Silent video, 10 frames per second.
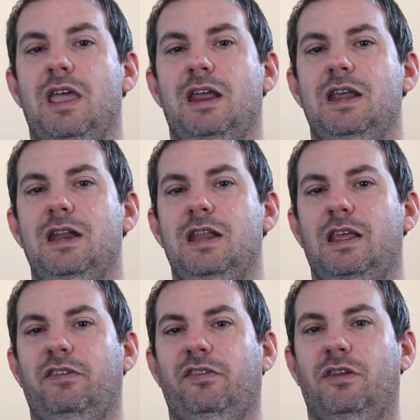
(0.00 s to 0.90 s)
And in
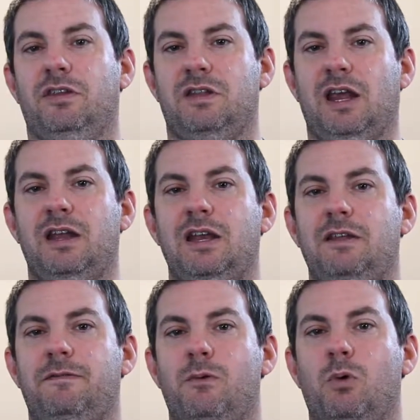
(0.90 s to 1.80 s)
this,
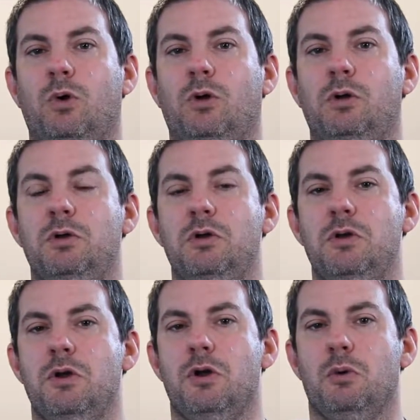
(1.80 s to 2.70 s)
994
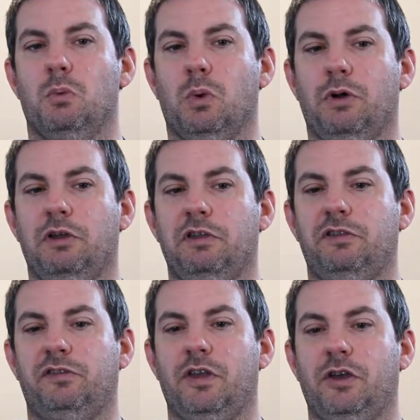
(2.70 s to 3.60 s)

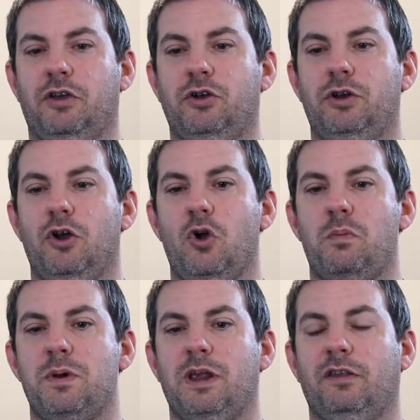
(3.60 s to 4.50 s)
was a good
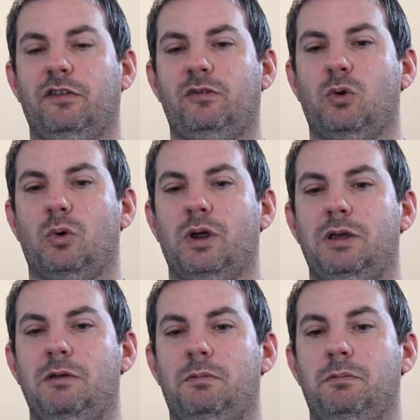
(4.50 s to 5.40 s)
opening
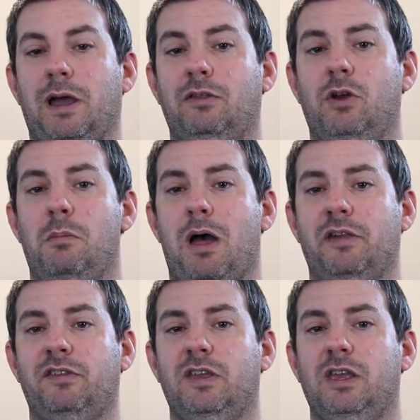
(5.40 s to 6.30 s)
story by
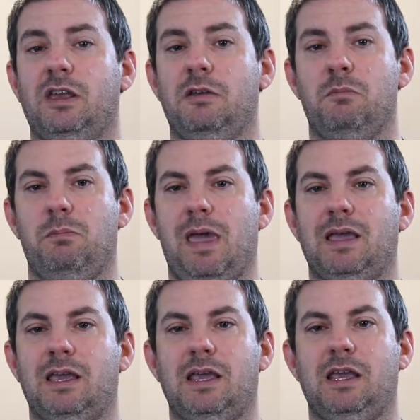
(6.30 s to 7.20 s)
Tomasi.
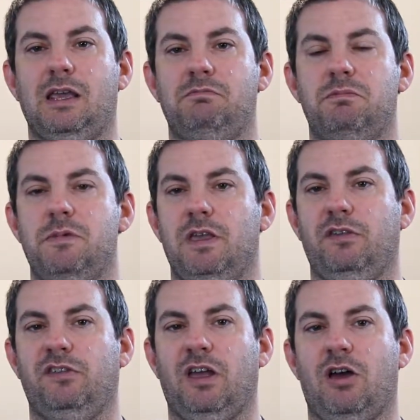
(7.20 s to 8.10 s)
Mahnke
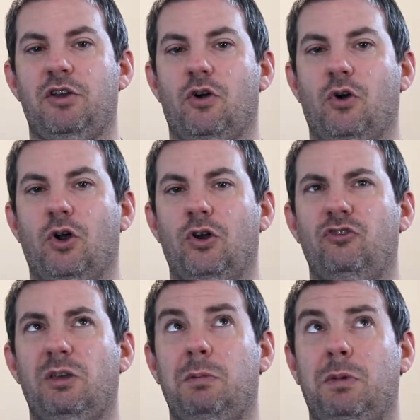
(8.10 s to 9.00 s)
is on art,
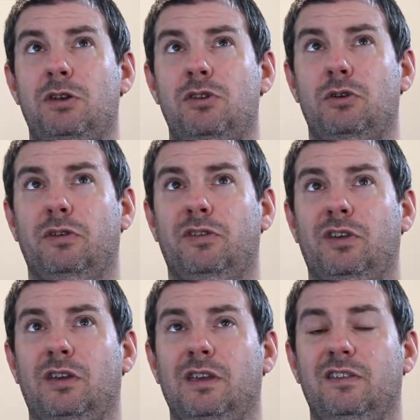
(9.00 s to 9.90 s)
Jamie
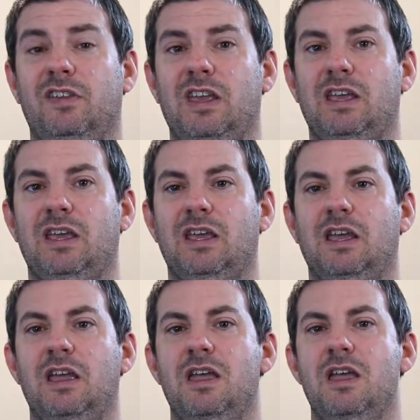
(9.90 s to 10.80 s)
Mendoza is inking.